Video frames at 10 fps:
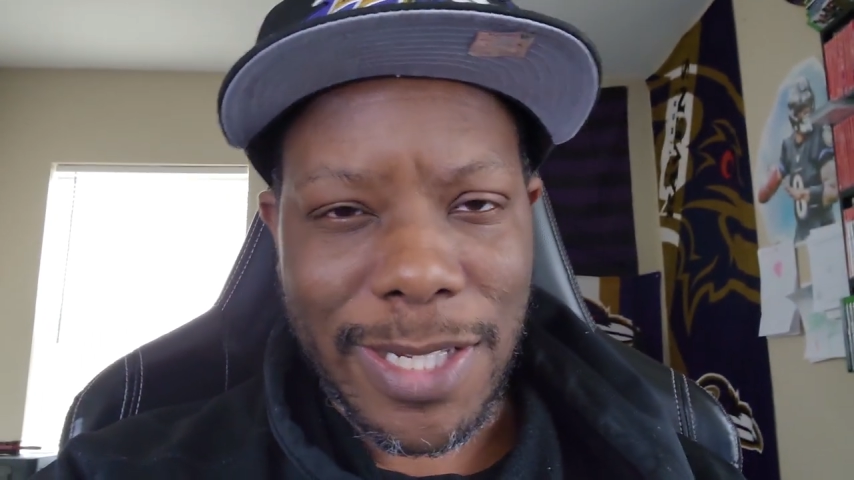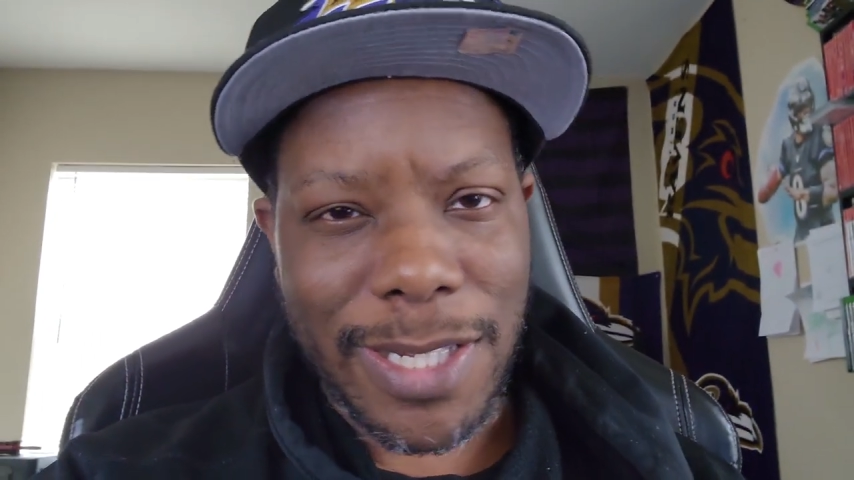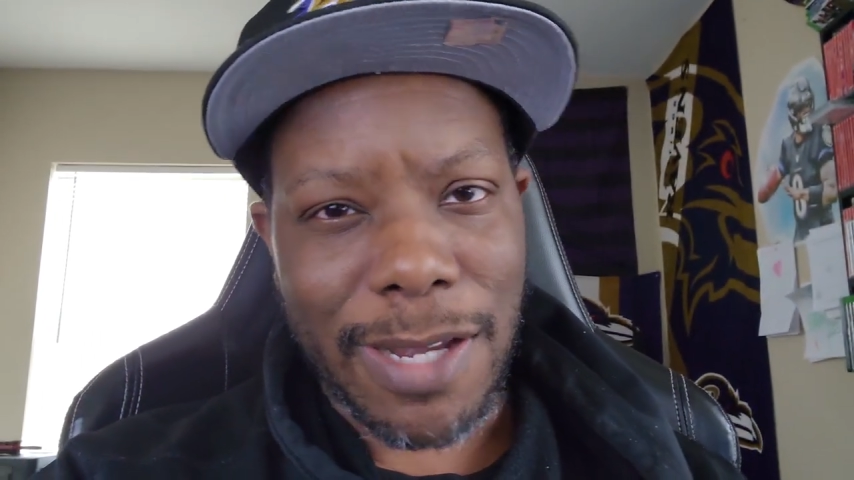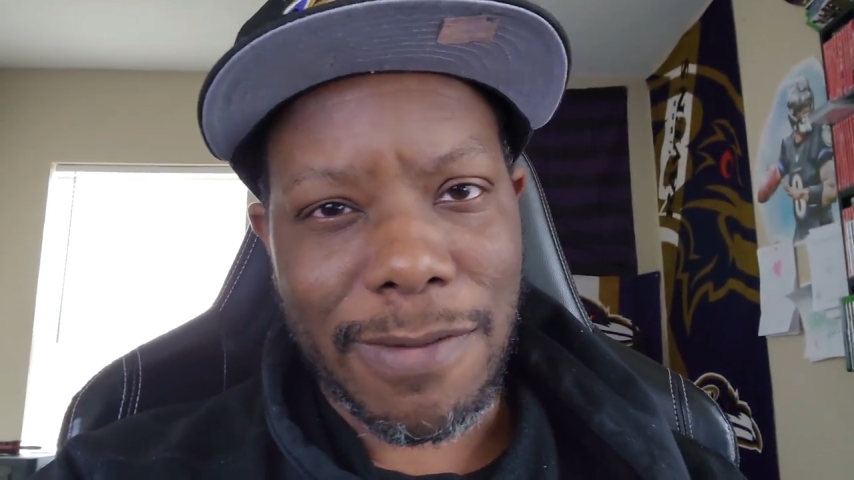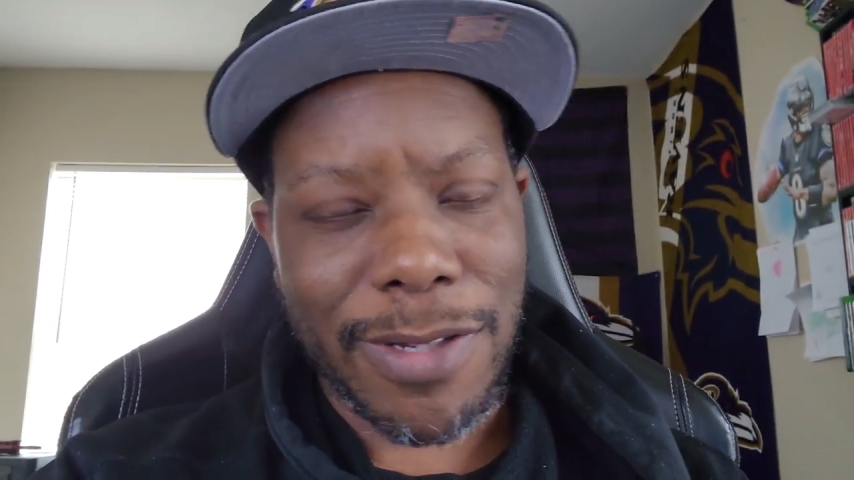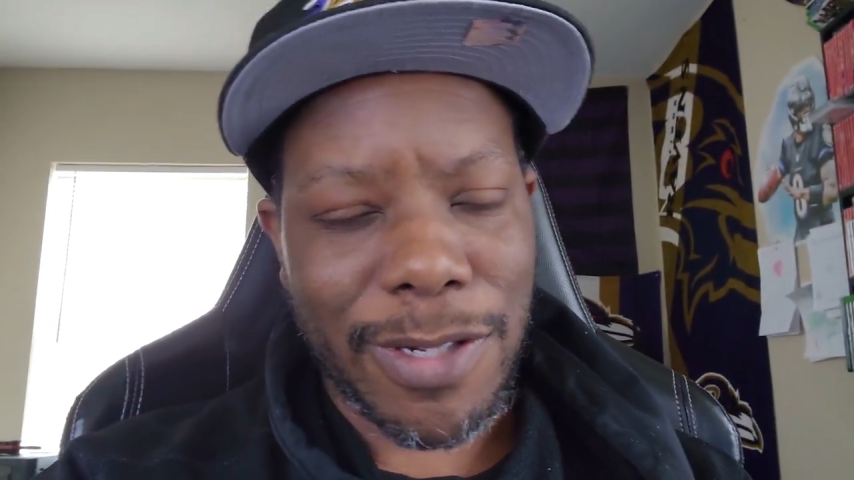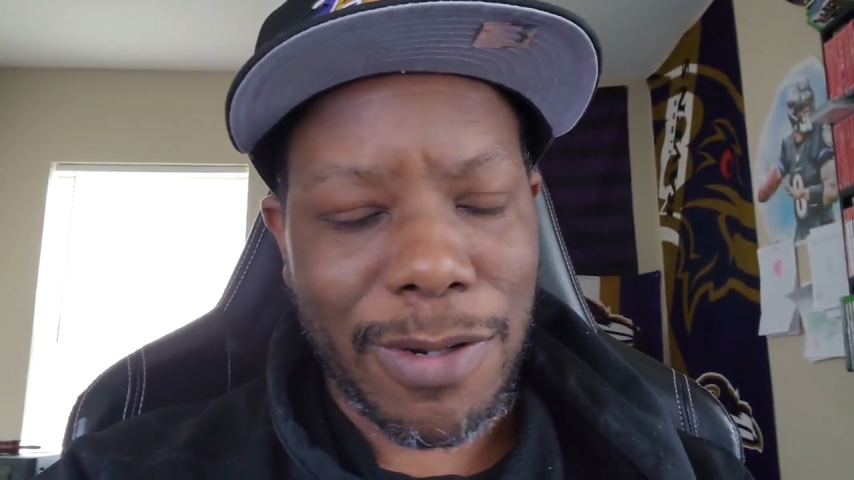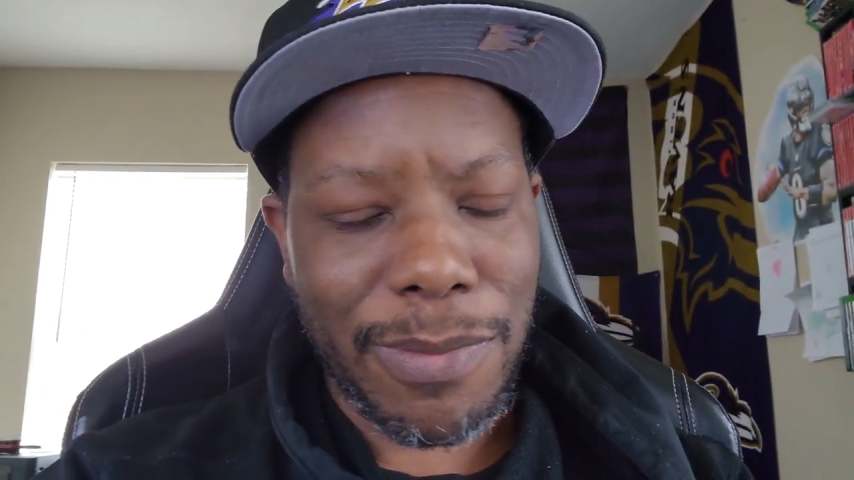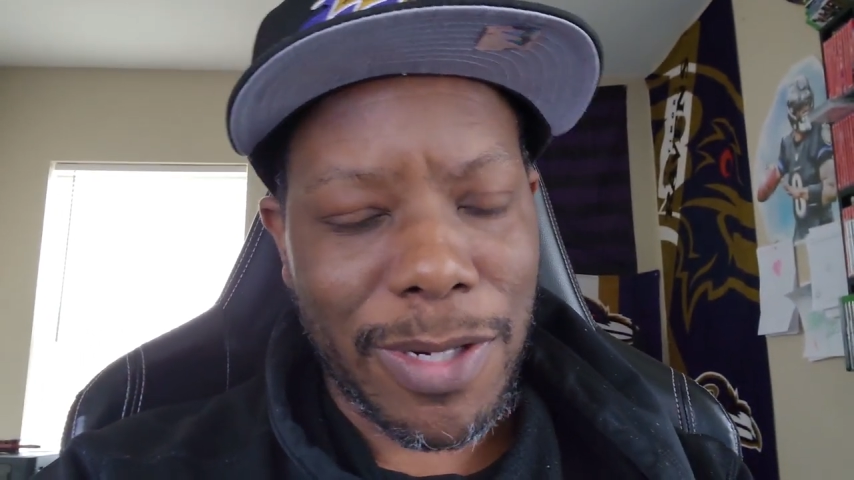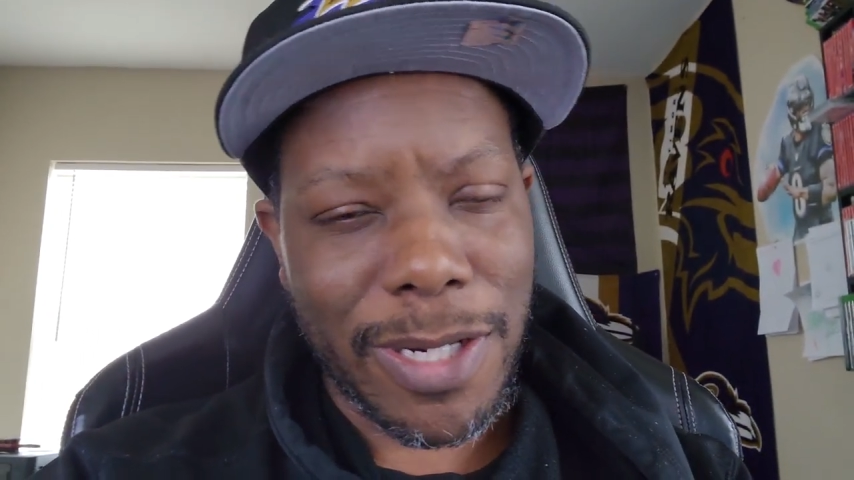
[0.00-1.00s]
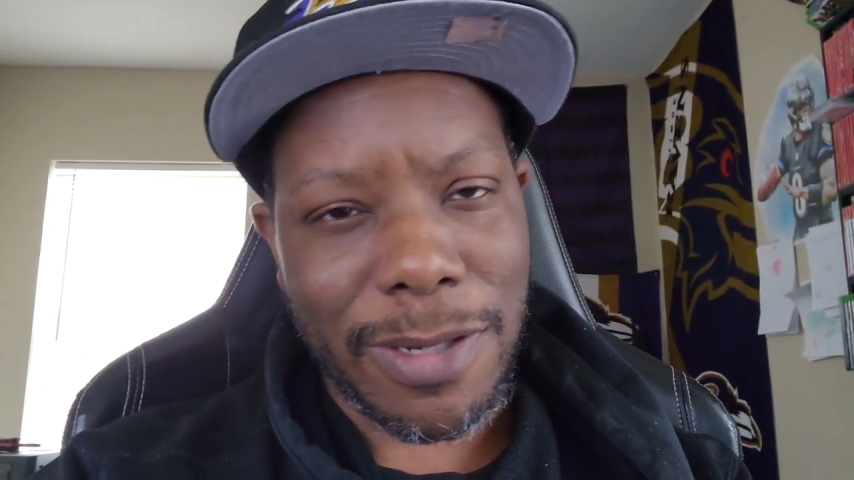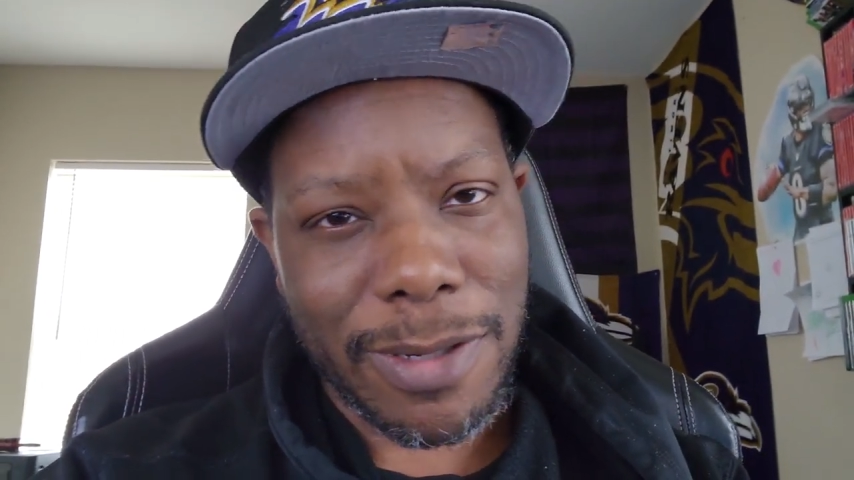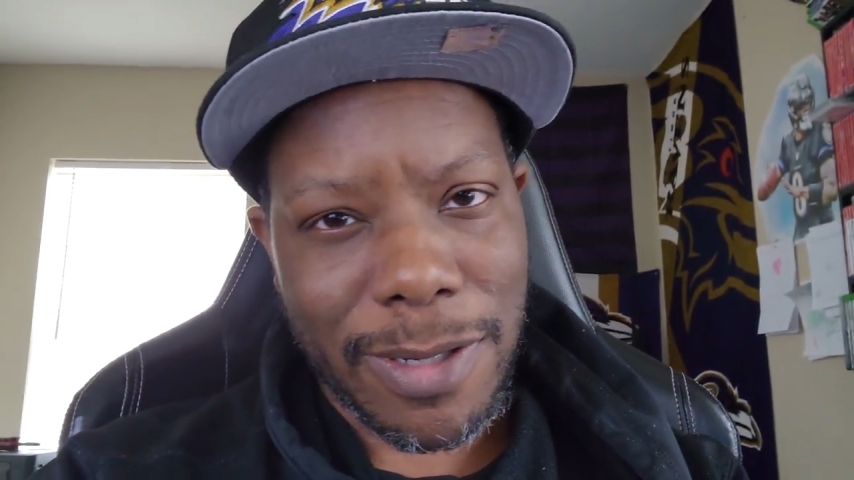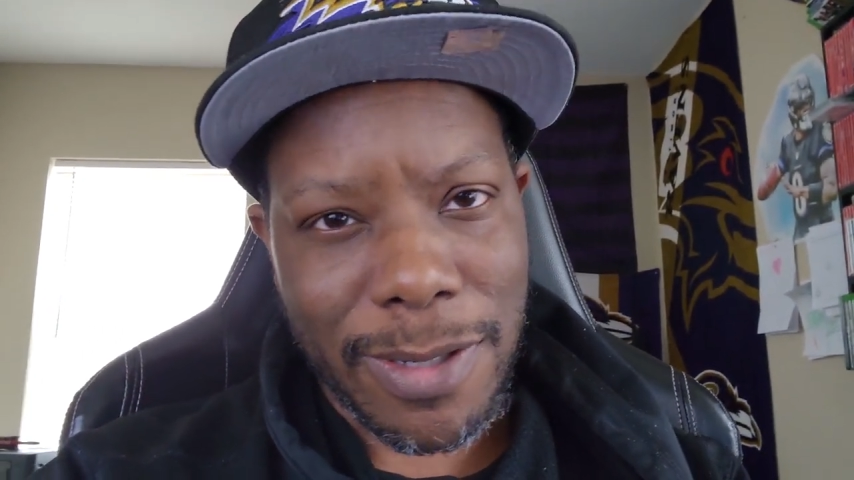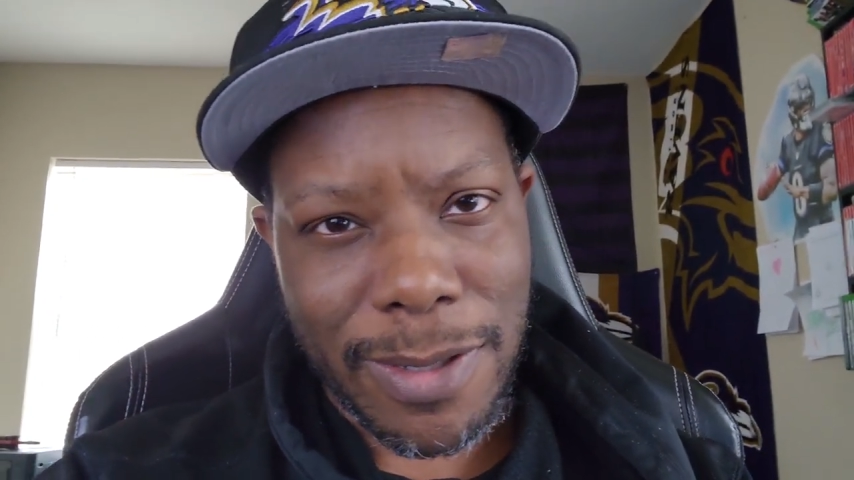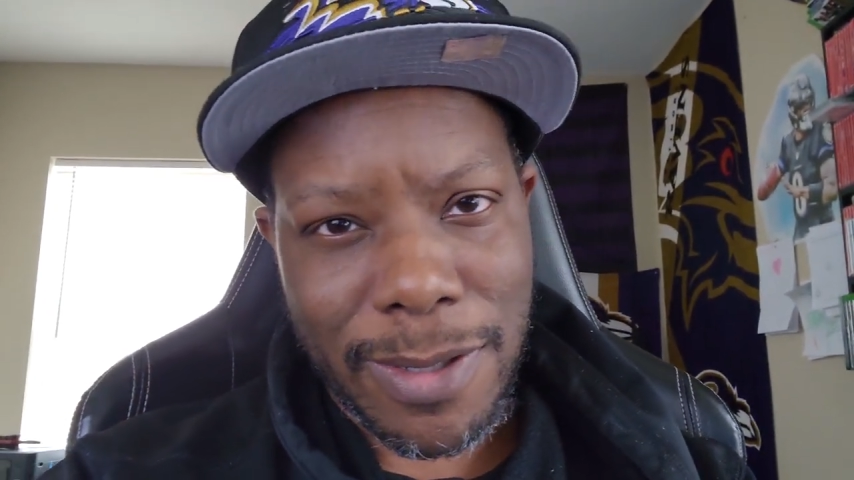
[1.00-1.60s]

himself so much.